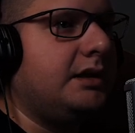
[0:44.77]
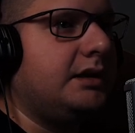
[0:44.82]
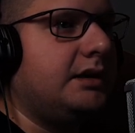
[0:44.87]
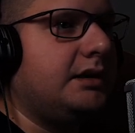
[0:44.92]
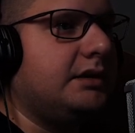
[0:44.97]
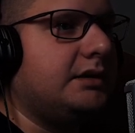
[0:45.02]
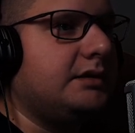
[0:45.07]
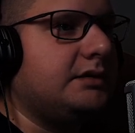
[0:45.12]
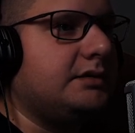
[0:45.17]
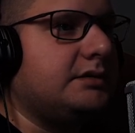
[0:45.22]

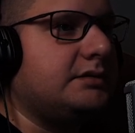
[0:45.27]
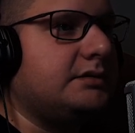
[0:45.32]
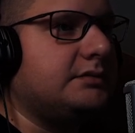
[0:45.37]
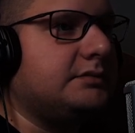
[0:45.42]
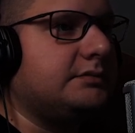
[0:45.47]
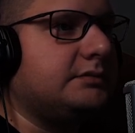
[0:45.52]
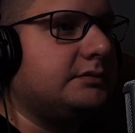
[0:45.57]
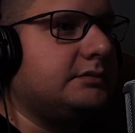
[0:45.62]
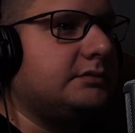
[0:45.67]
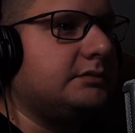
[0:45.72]
For
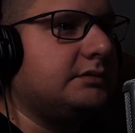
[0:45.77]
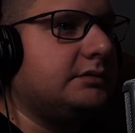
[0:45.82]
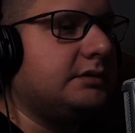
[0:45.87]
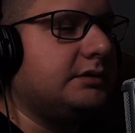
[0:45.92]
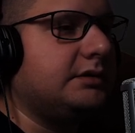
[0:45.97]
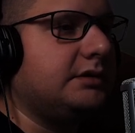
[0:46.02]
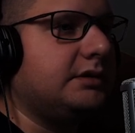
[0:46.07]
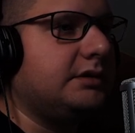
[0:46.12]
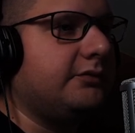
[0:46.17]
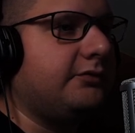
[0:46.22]

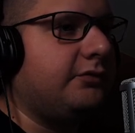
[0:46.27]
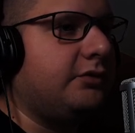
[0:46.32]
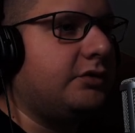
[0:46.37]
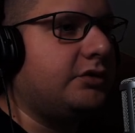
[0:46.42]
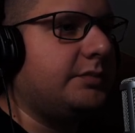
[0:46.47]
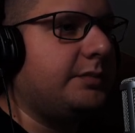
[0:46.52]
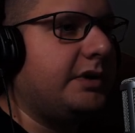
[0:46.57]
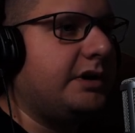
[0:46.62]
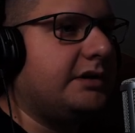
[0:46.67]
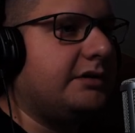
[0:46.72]

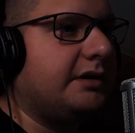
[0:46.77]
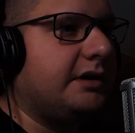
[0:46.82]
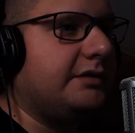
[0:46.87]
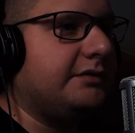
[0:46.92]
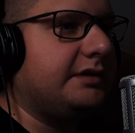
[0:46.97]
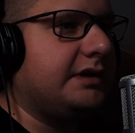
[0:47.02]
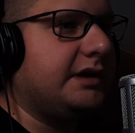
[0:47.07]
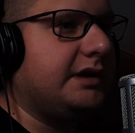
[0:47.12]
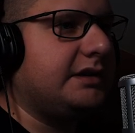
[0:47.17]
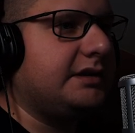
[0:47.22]
the
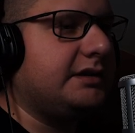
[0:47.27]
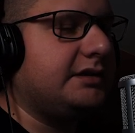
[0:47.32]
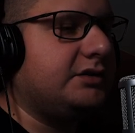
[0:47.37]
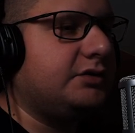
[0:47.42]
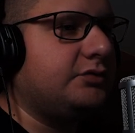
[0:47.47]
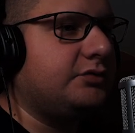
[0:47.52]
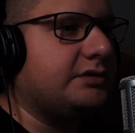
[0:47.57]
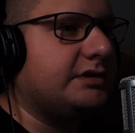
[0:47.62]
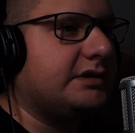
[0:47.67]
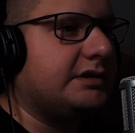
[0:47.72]
background I
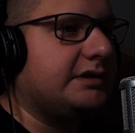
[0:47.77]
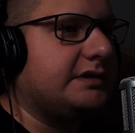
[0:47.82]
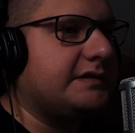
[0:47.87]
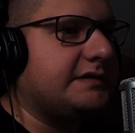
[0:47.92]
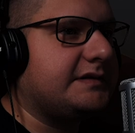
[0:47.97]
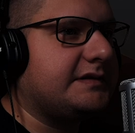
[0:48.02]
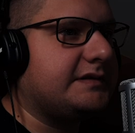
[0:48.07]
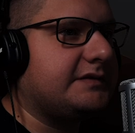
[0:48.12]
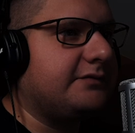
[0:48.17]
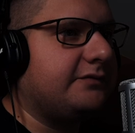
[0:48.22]
used
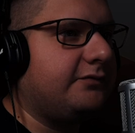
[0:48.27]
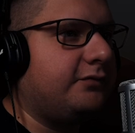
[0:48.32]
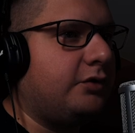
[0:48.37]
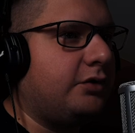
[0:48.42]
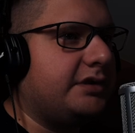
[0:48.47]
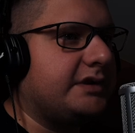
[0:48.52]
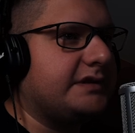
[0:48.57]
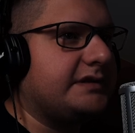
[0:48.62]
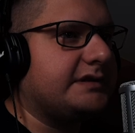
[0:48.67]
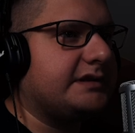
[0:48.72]
this
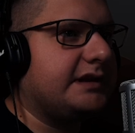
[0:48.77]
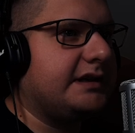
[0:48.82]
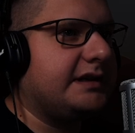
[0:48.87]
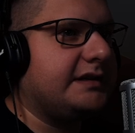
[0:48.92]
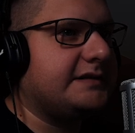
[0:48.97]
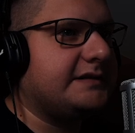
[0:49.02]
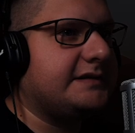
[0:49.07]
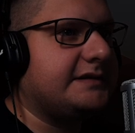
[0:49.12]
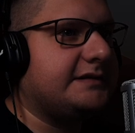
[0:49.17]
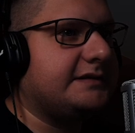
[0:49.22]
forest
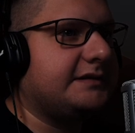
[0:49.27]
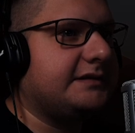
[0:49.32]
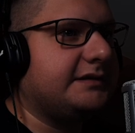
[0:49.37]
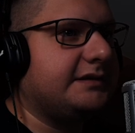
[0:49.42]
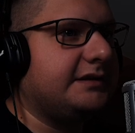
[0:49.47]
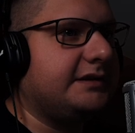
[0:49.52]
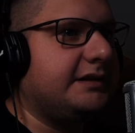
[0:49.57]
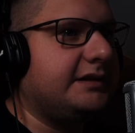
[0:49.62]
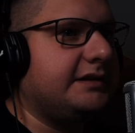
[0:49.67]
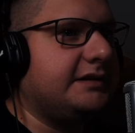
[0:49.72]
asset
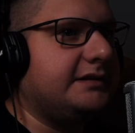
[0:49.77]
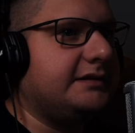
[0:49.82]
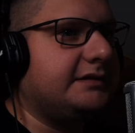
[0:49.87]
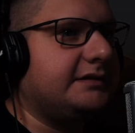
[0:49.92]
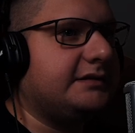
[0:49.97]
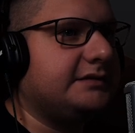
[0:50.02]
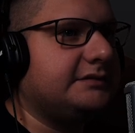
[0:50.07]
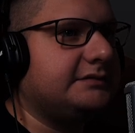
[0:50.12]
and